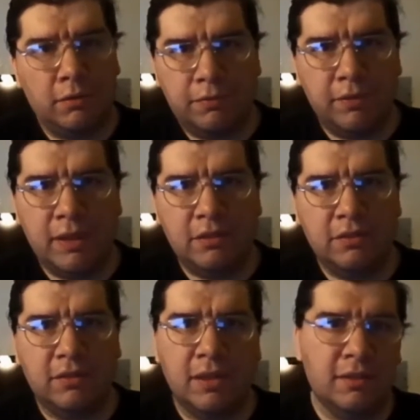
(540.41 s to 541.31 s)
Paul
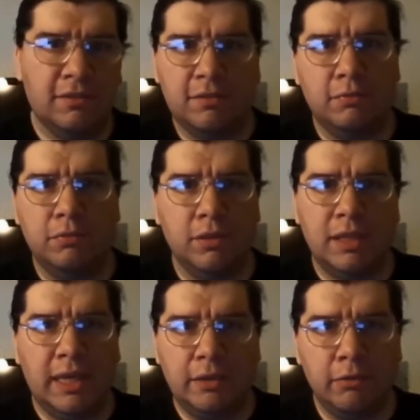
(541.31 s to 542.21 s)
Feig just gets
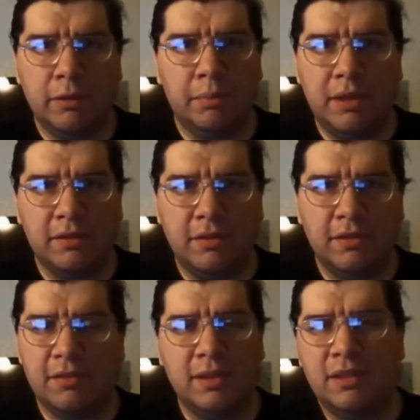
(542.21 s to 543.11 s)
really angry about
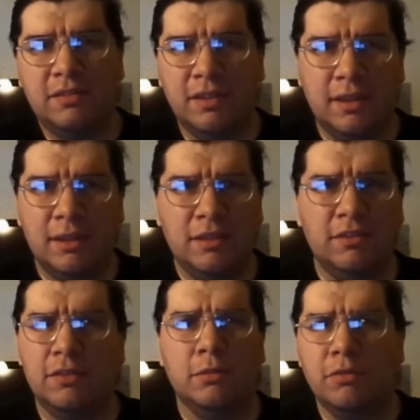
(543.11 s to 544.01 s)
this, that he decided
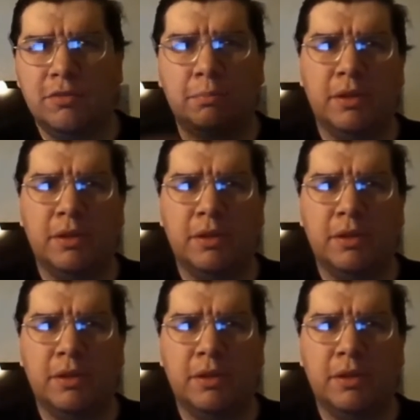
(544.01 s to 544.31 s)
he's just going to